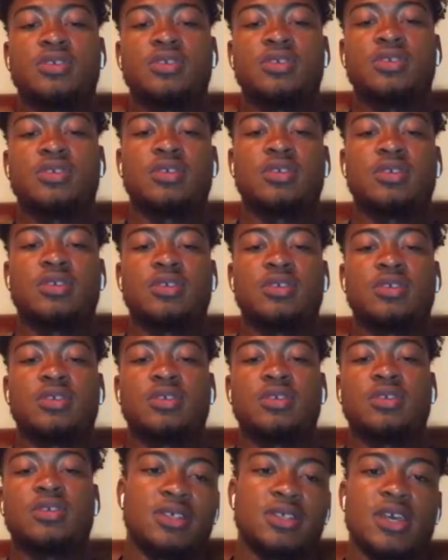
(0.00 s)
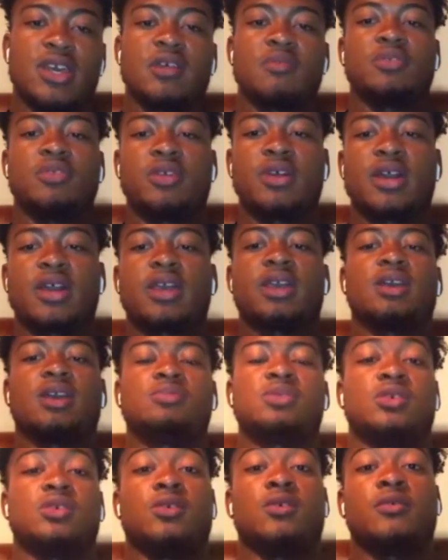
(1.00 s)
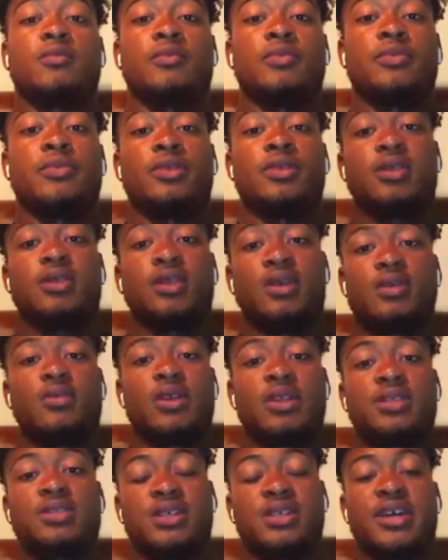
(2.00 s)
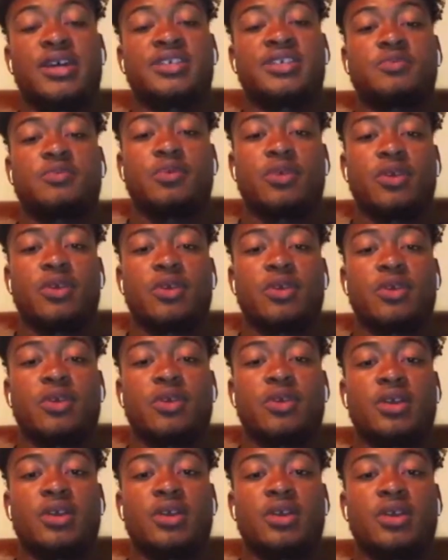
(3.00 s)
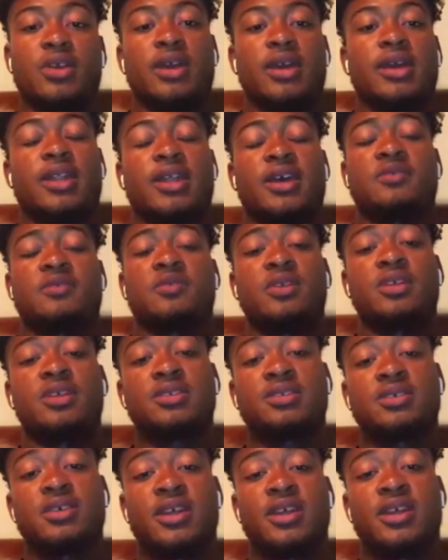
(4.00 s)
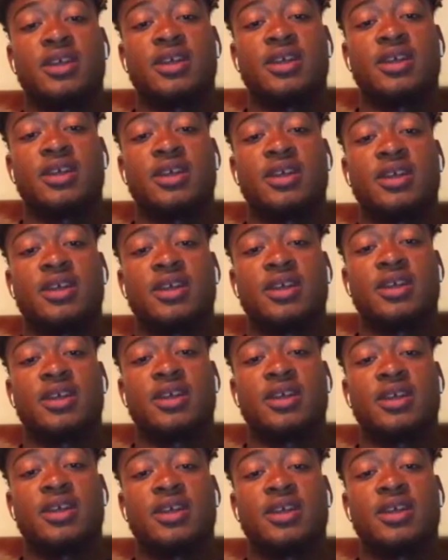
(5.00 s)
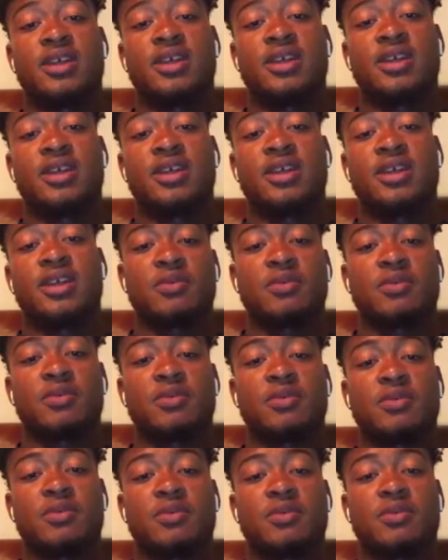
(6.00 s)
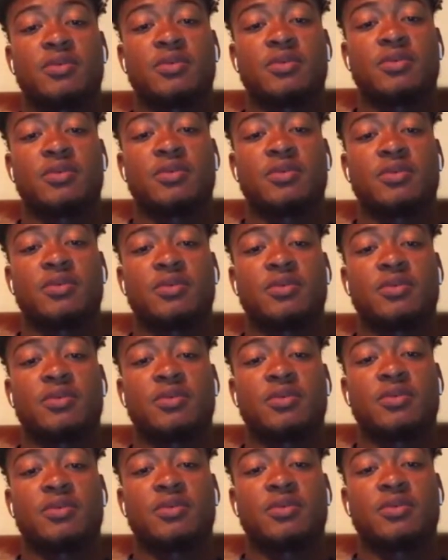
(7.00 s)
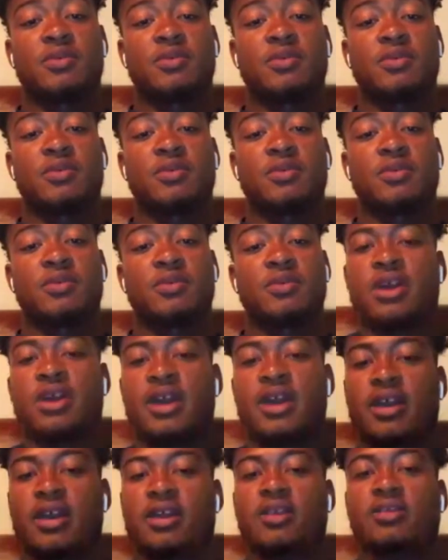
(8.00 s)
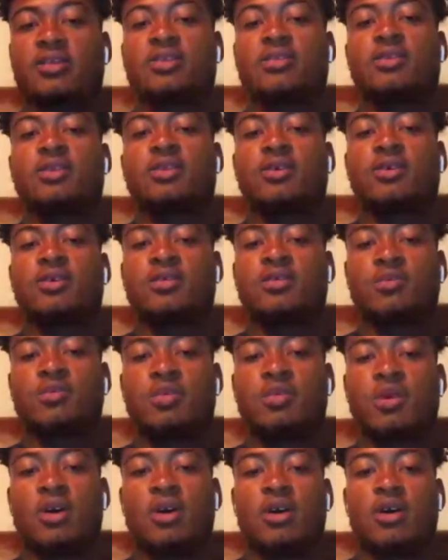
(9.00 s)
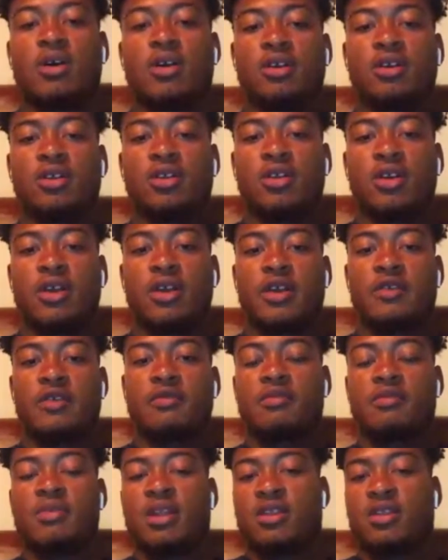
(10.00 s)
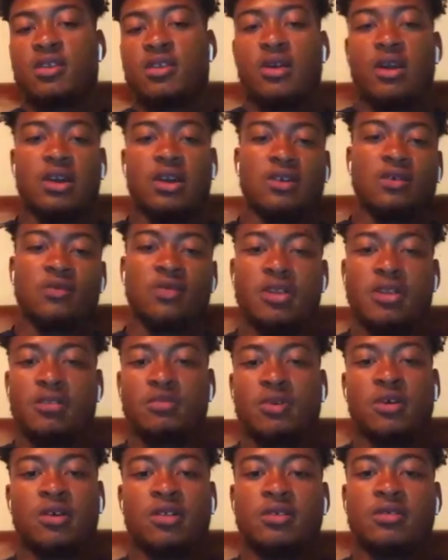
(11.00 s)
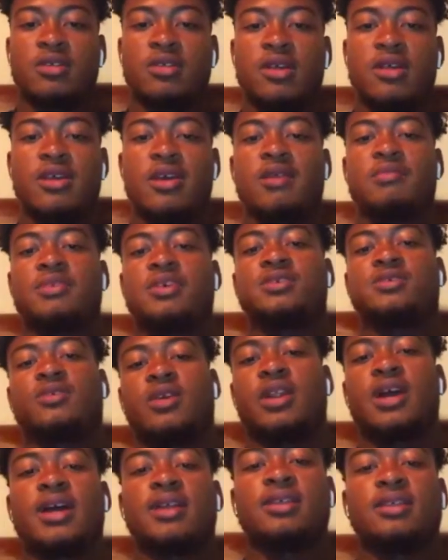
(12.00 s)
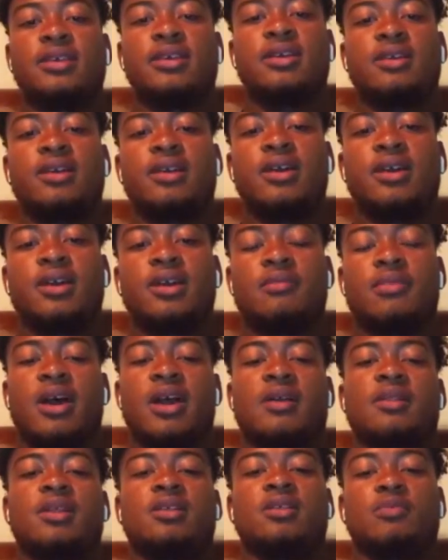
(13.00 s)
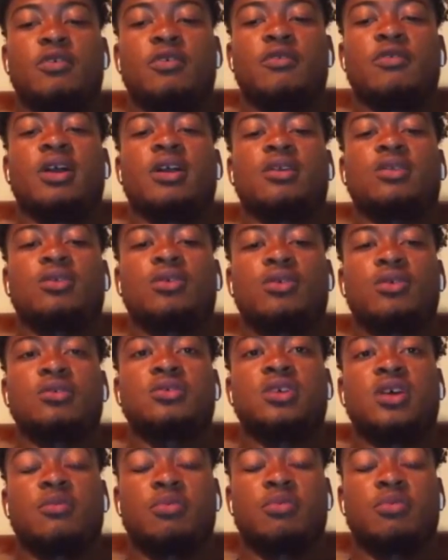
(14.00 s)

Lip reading: come to this camp and do that. Then we went into that spring. As we went into the spring, obviously it was prove my throwing going into senior year. I need to prove that I could throw the ball. Everybody know I can run the ball, and I'm this great athlete. I need to prove I could throw. So I